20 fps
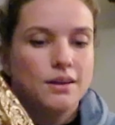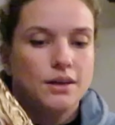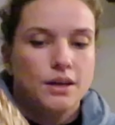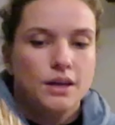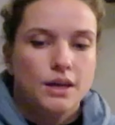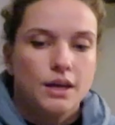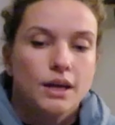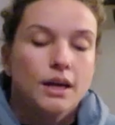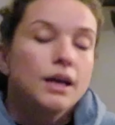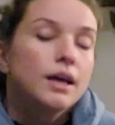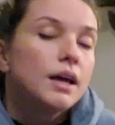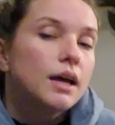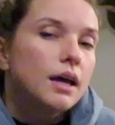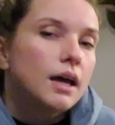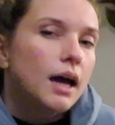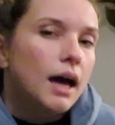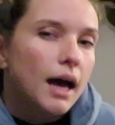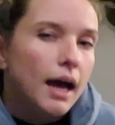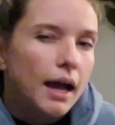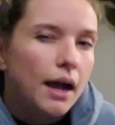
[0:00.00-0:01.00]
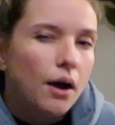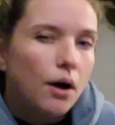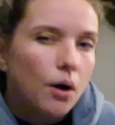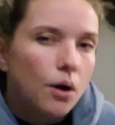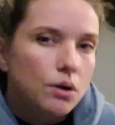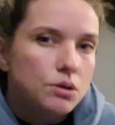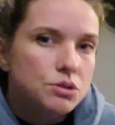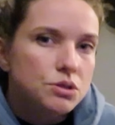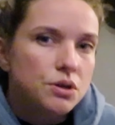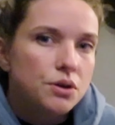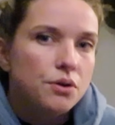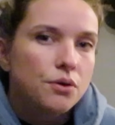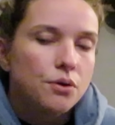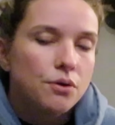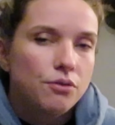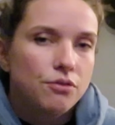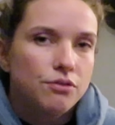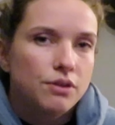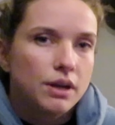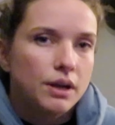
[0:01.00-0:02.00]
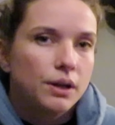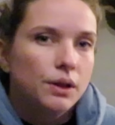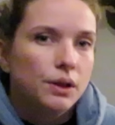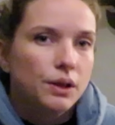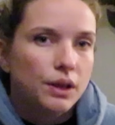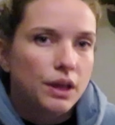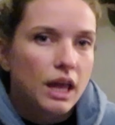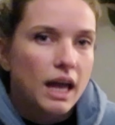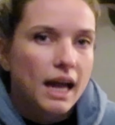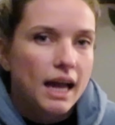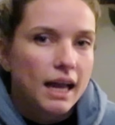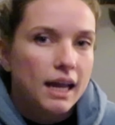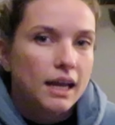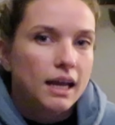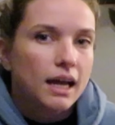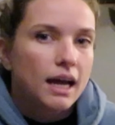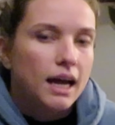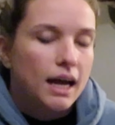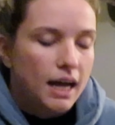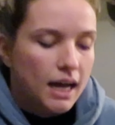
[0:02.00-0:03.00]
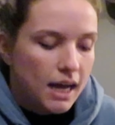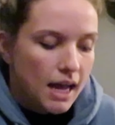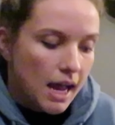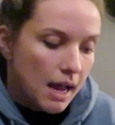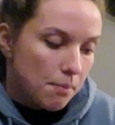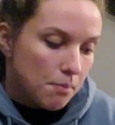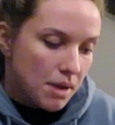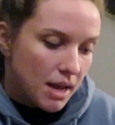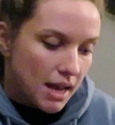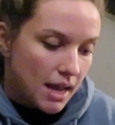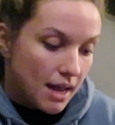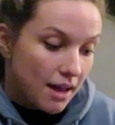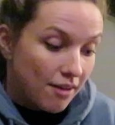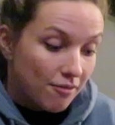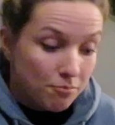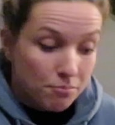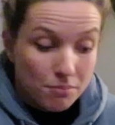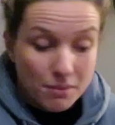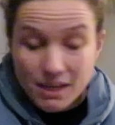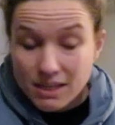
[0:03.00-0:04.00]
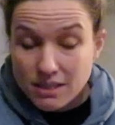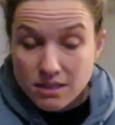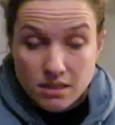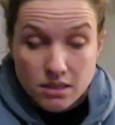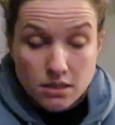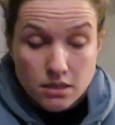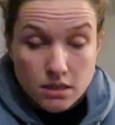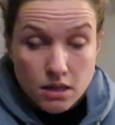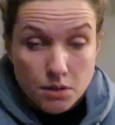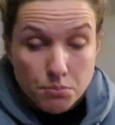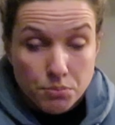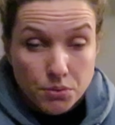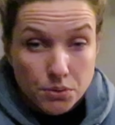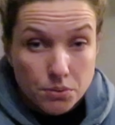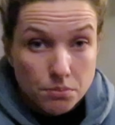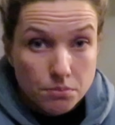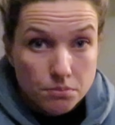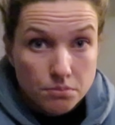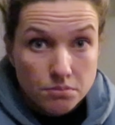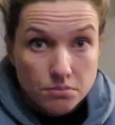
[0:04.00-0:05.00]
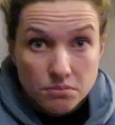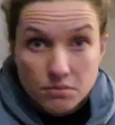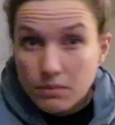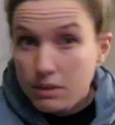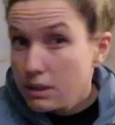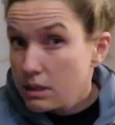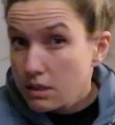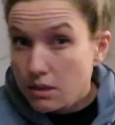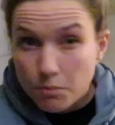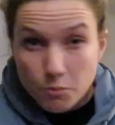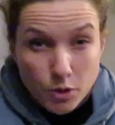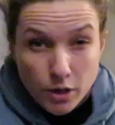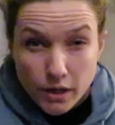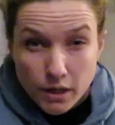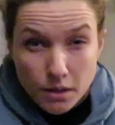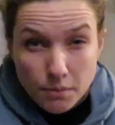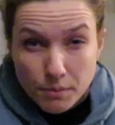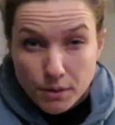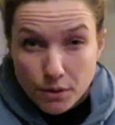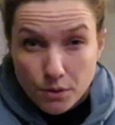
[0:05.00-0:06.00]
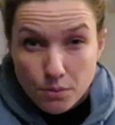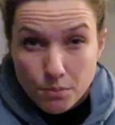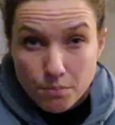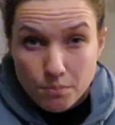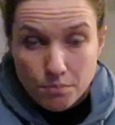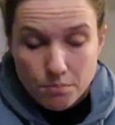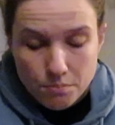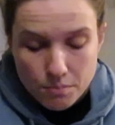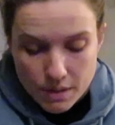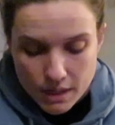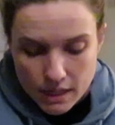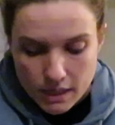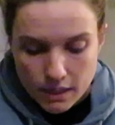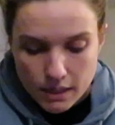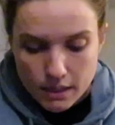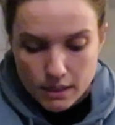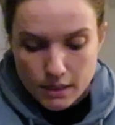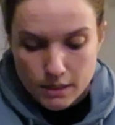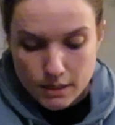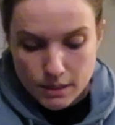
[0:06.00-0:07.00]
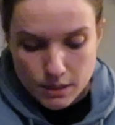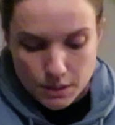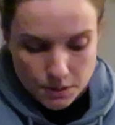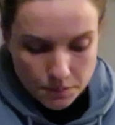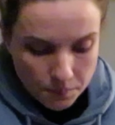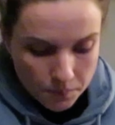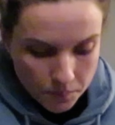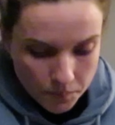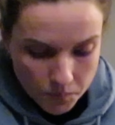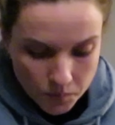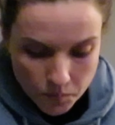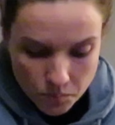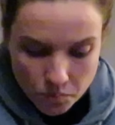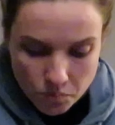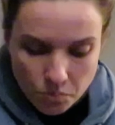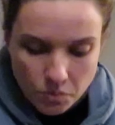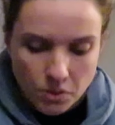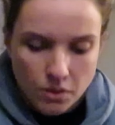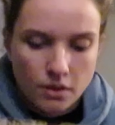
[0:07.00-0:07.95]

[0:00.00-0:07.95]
And I also feel like I may have missed a step somewhere in the middle, because